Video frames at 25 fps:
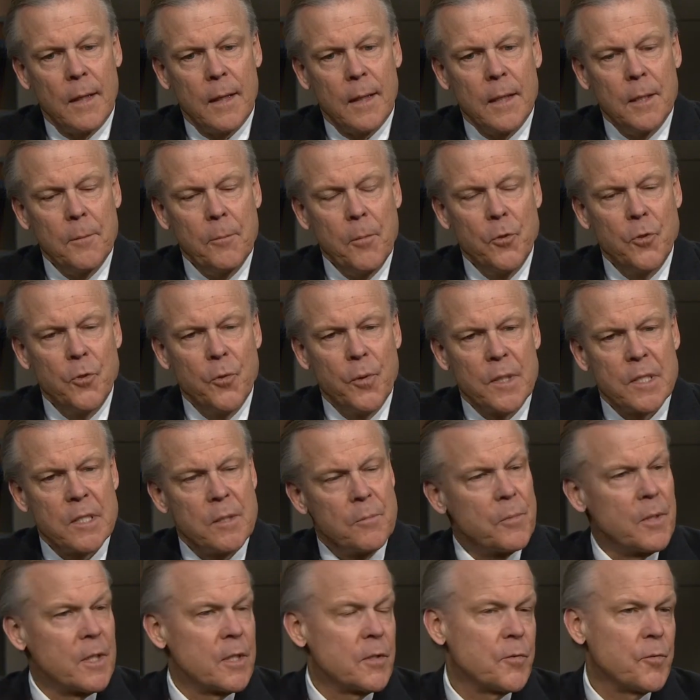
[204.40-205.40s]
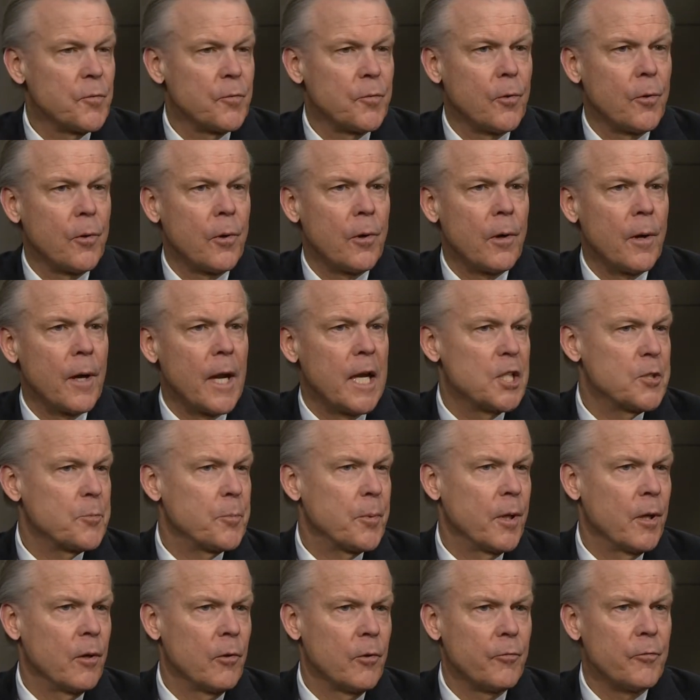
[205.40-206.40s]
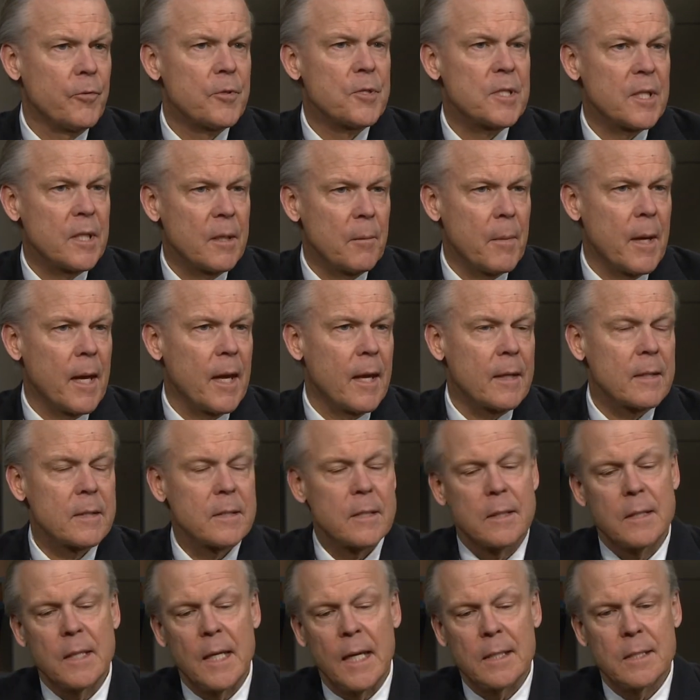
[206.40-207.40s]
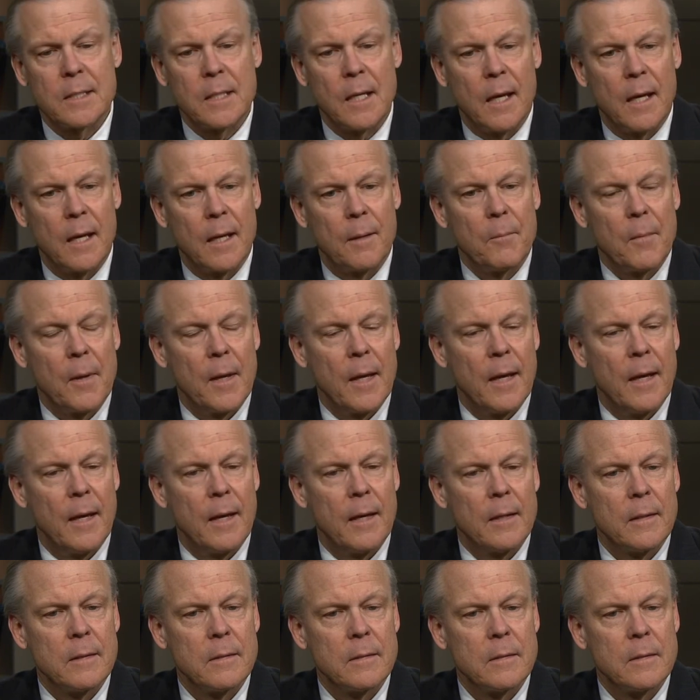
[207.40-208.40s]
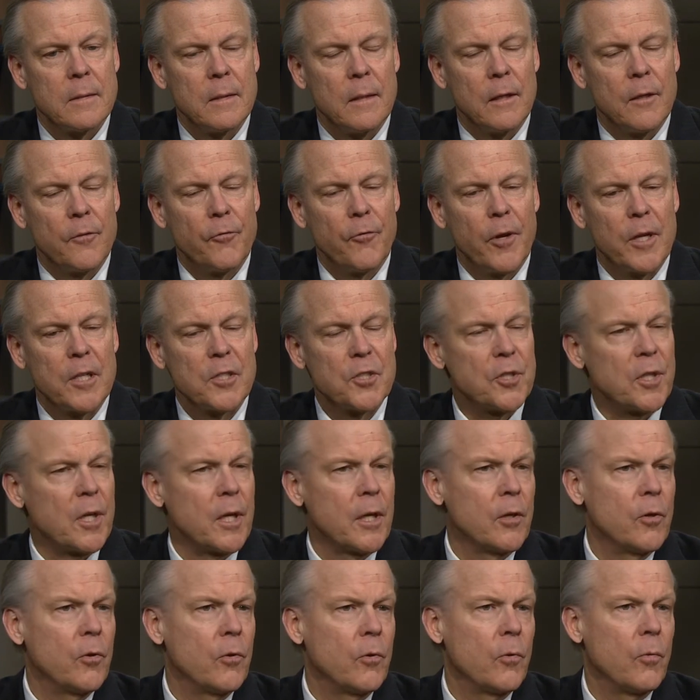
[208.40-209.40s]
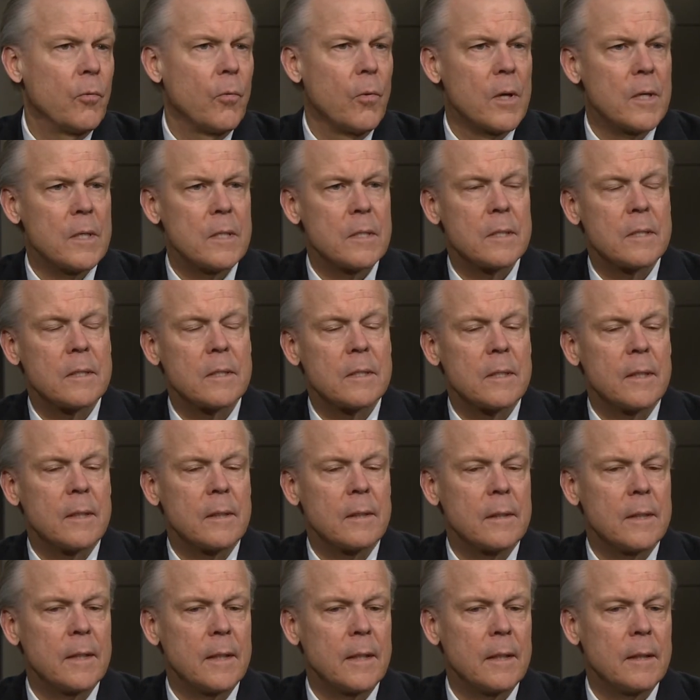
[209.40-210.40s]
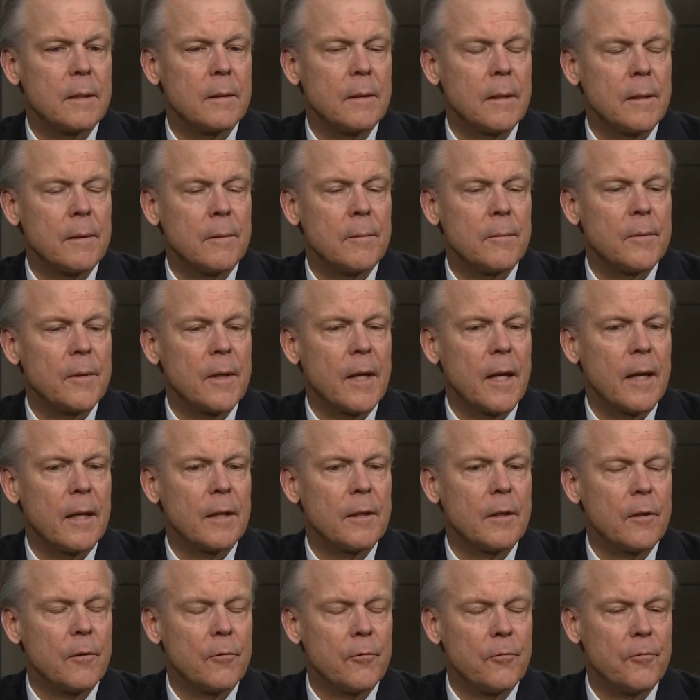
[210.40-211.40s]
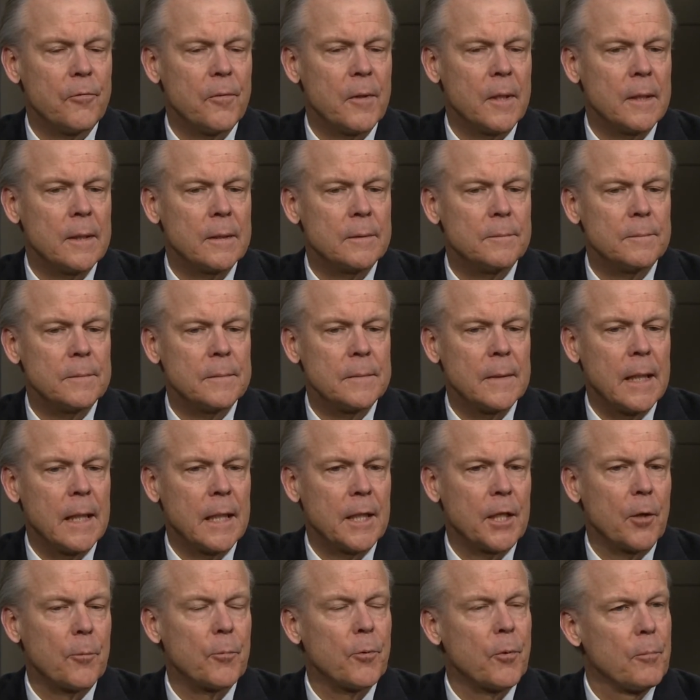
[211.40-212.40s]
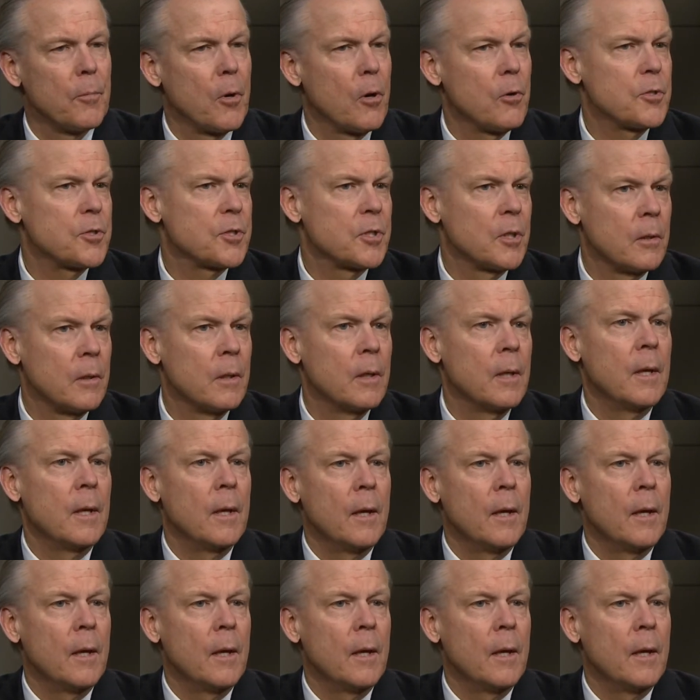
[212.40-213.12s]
I had been doing some things for HBO and for Cinemax at that time, and uh, who was the, uh, the head of uh, on air promotion,